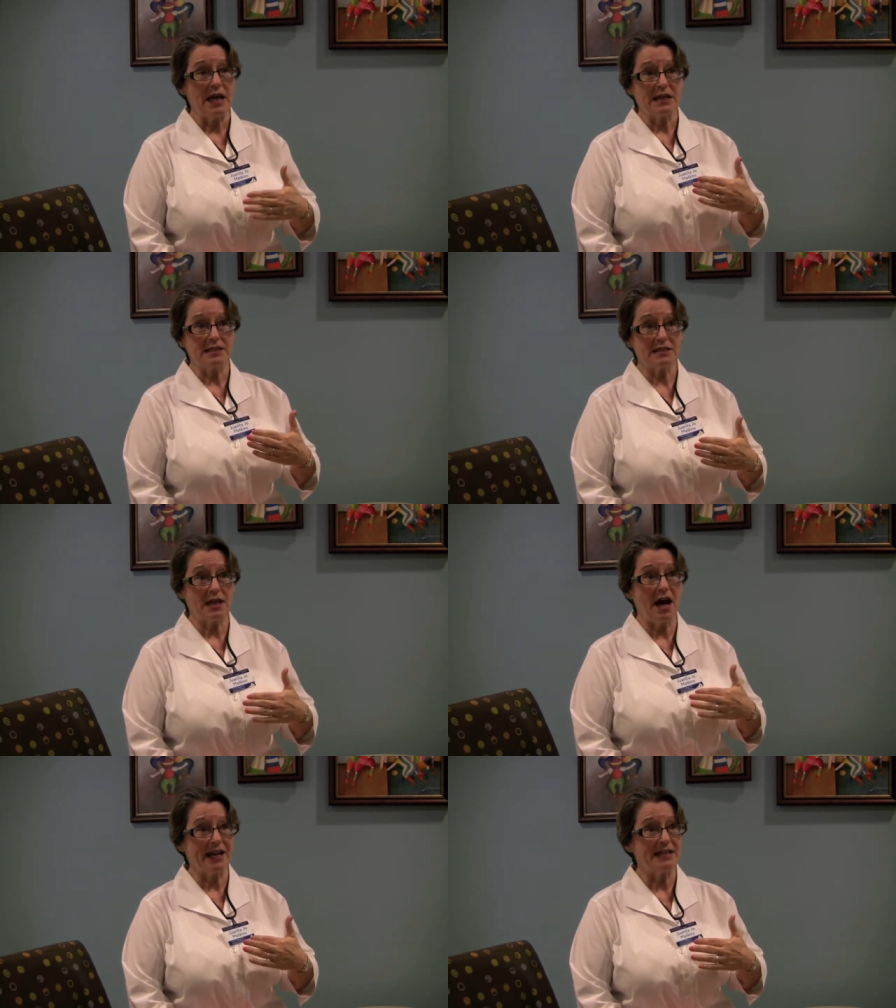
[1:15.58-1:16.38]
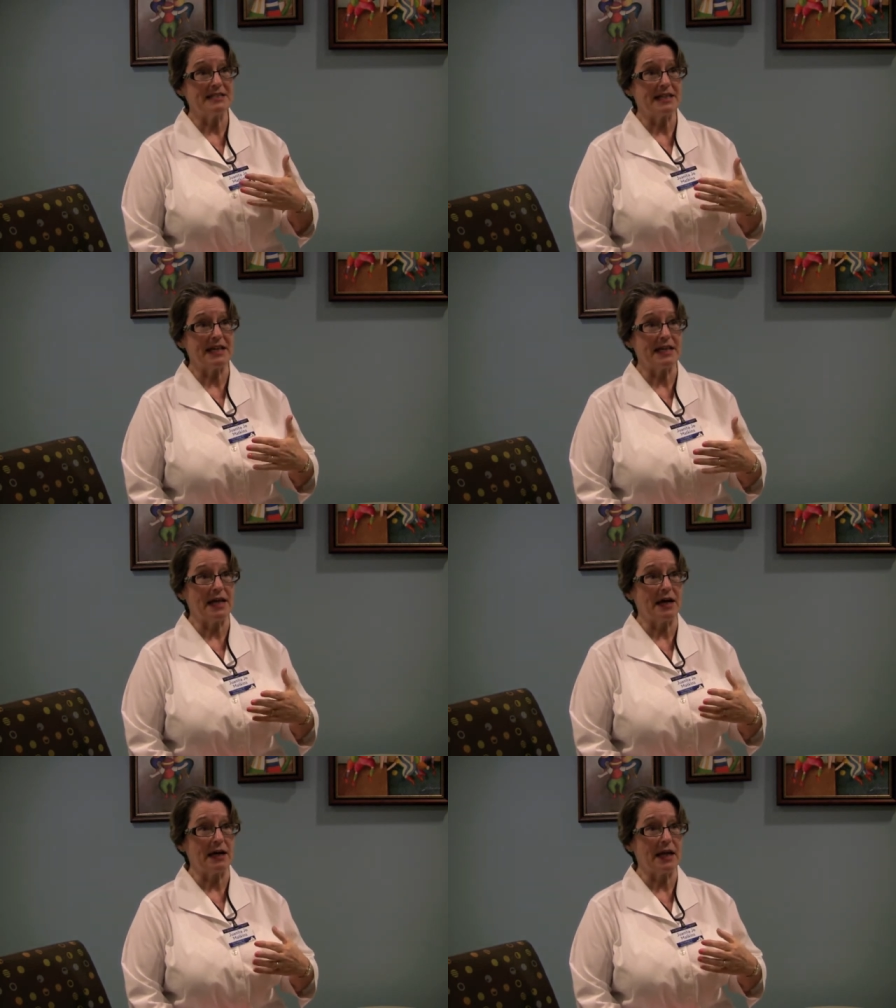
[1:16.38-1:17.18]
science in
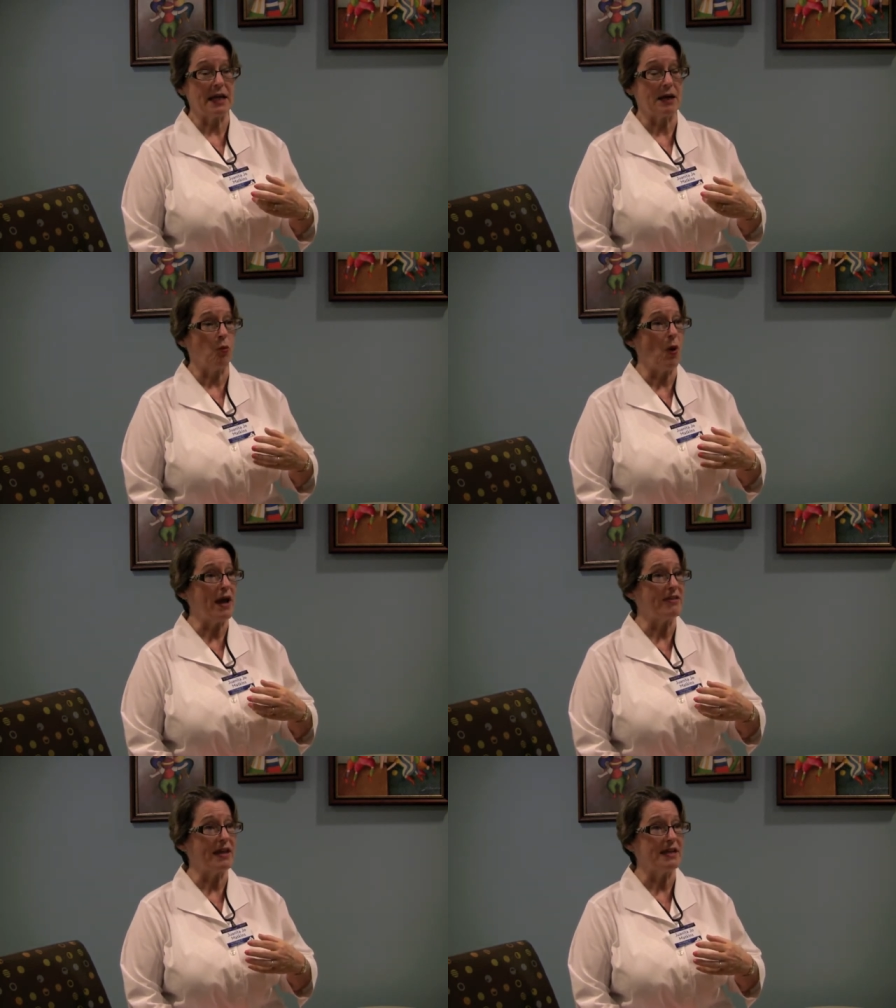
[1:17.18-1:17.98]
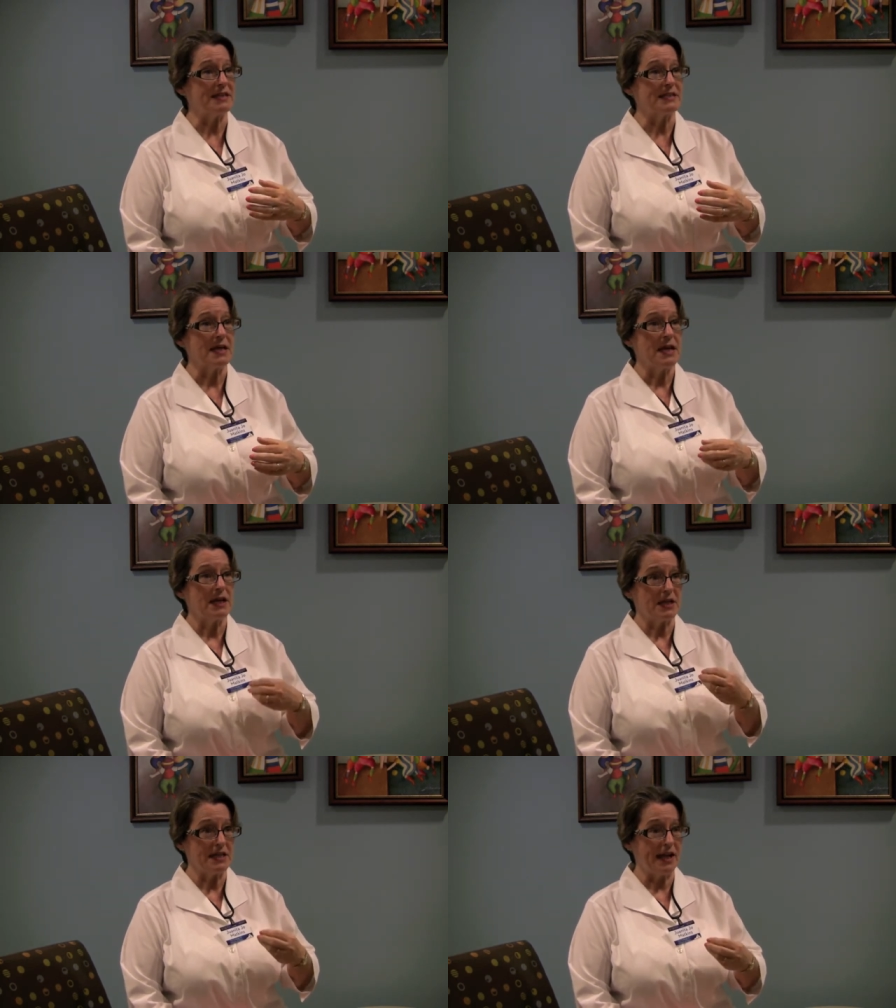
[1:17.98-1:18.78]
a way that is
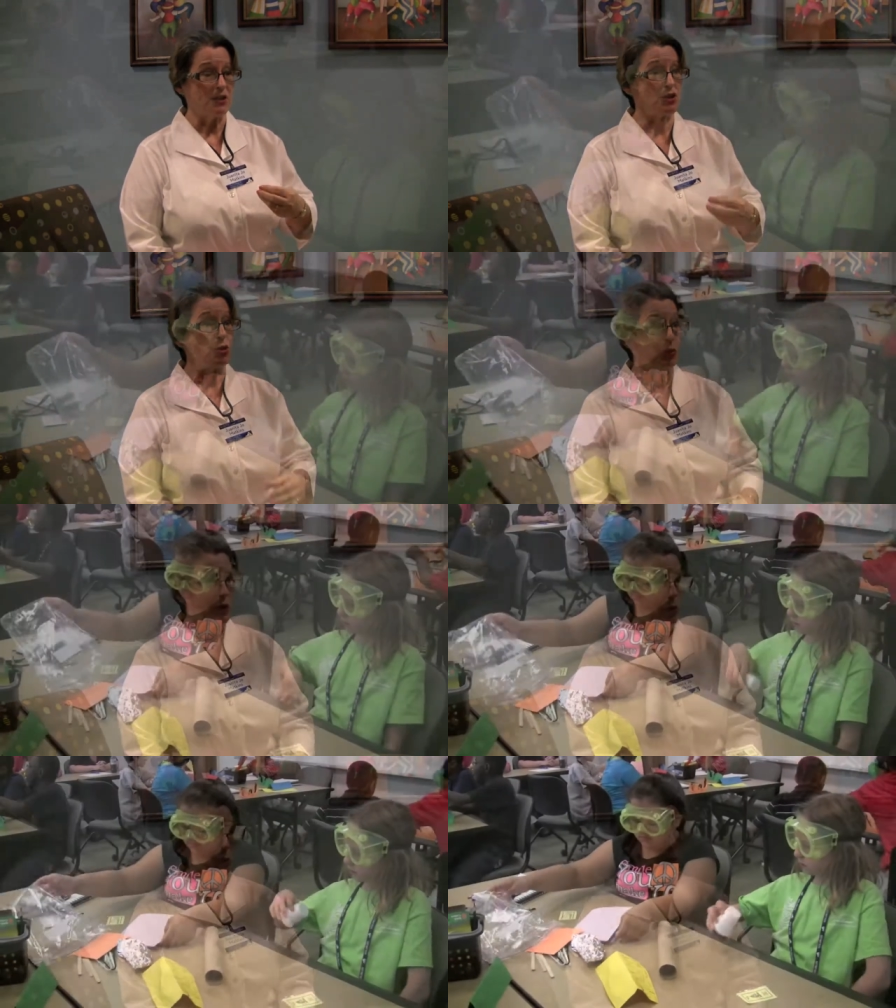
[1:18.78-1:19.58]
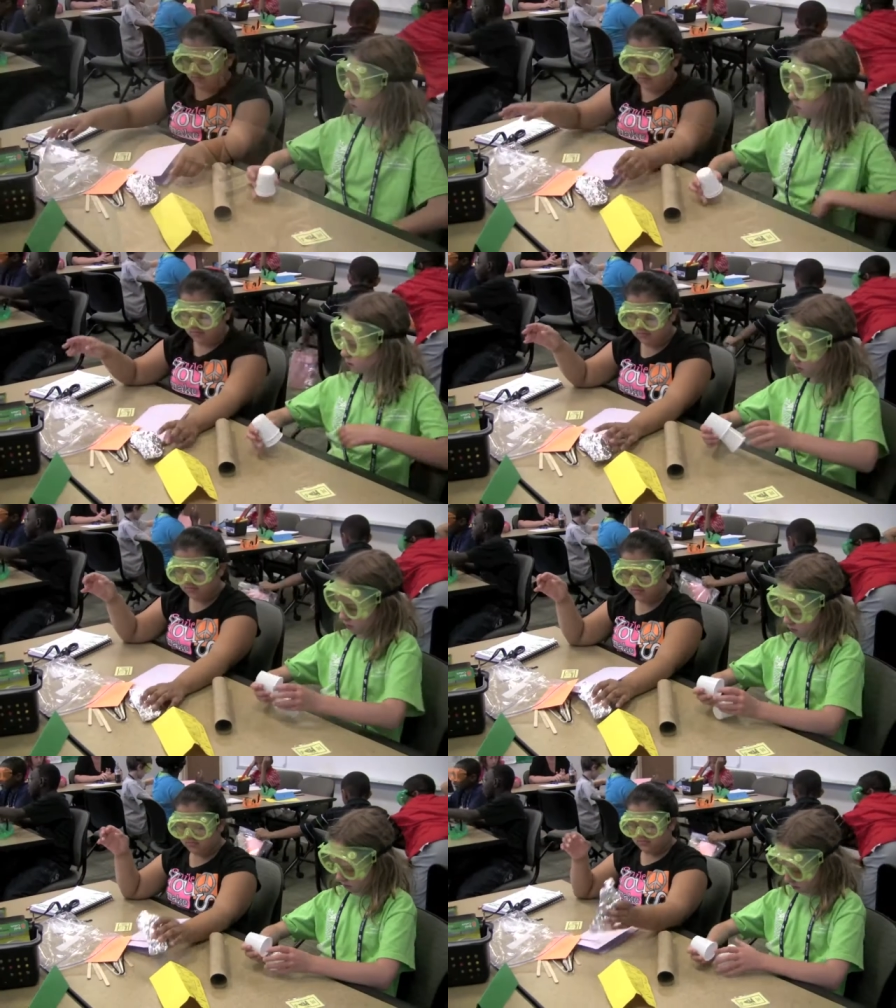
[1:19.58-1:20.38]
connected to real-world
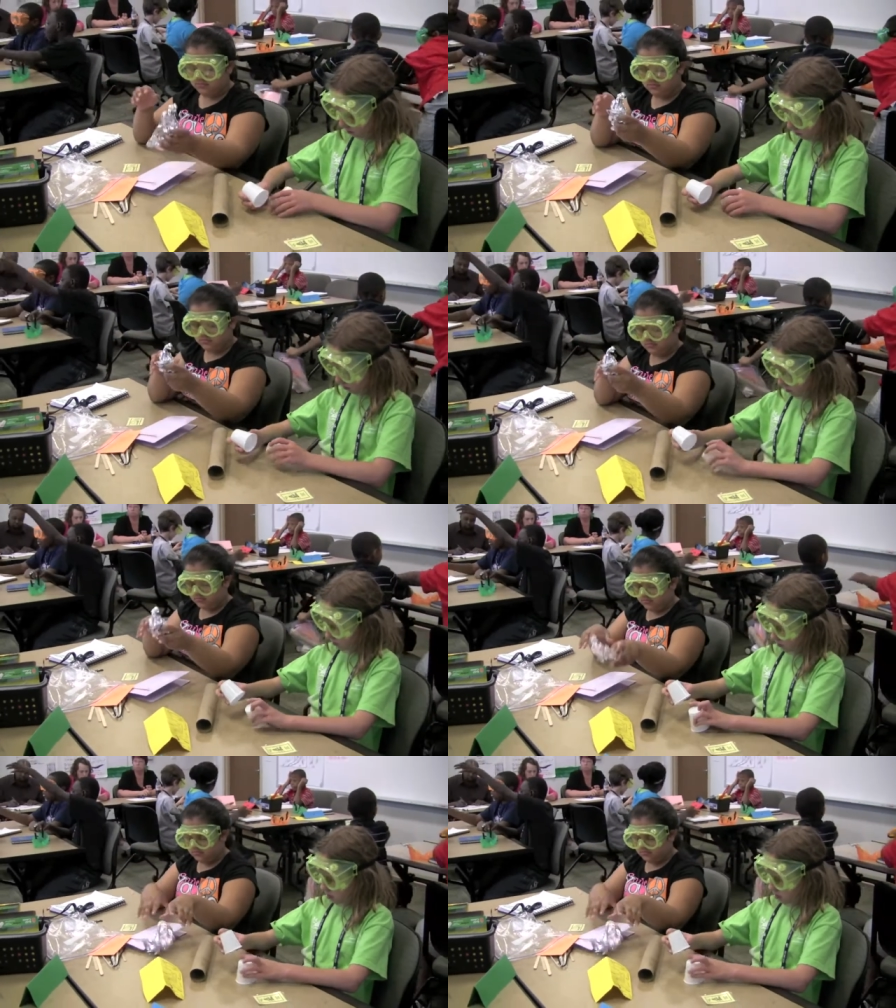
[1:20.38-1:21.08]
problems and